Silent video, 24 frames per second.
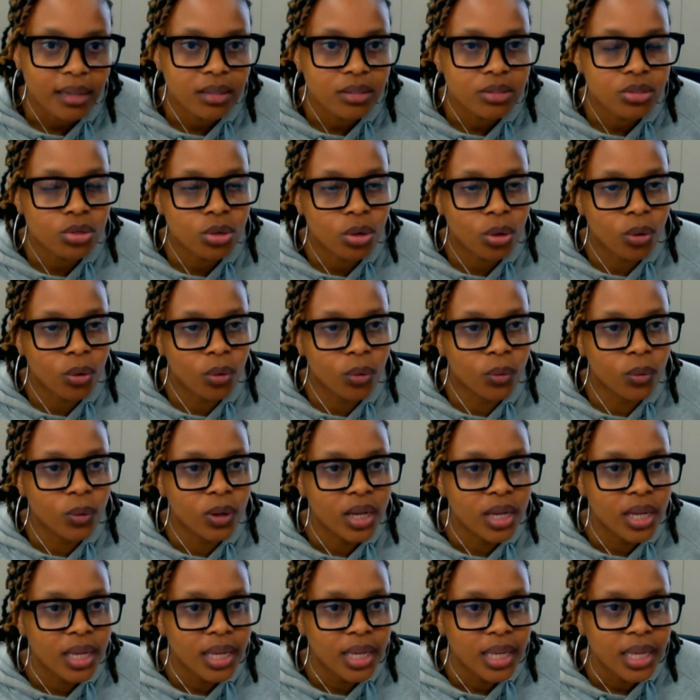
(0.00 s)
So
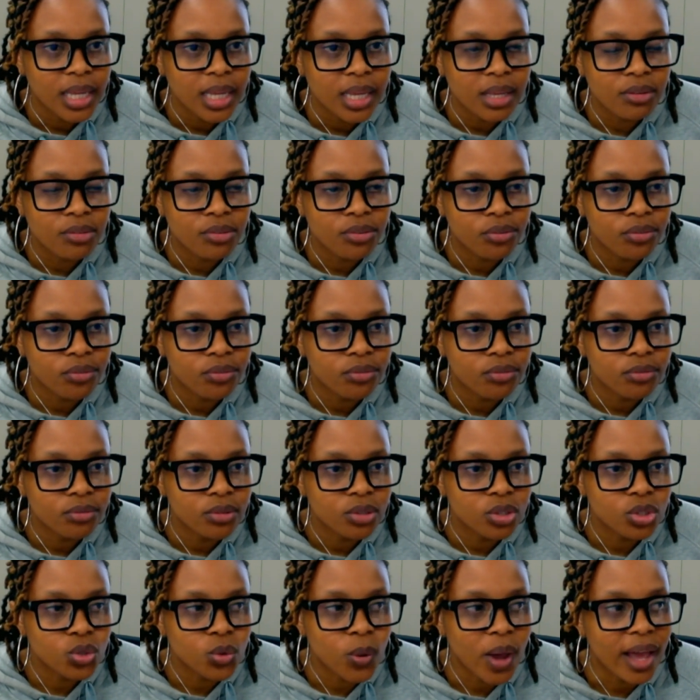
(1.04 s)
if
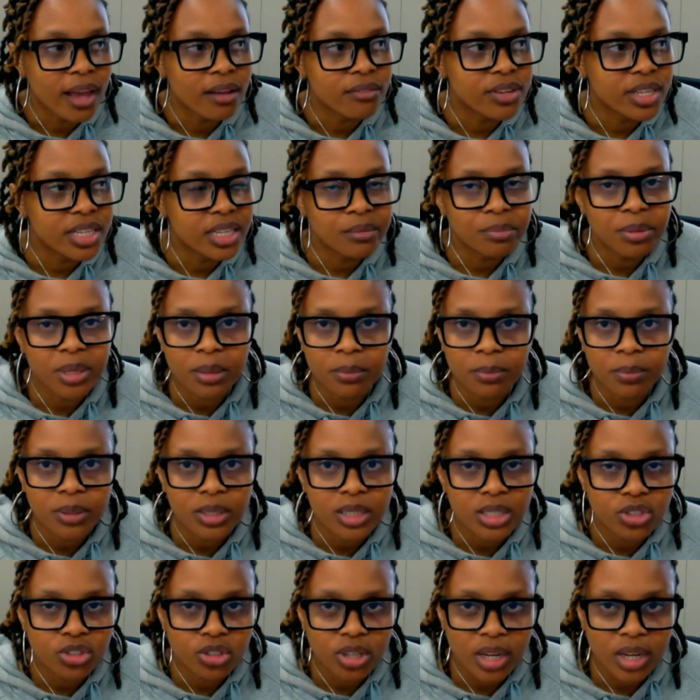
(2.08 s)
you have any people in your